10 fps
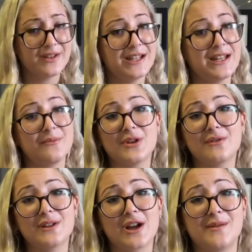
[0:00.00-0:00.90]
Definitely let me know
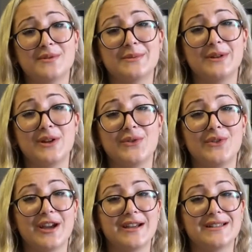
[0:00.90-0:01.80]
in the comments below if
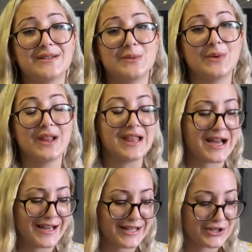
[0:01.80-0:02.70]
you guys would
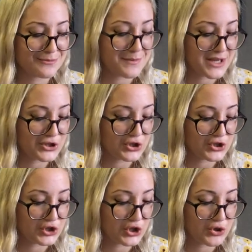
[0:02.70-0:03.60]
like me to
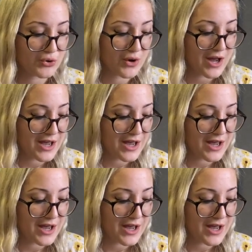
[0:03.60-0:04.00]
do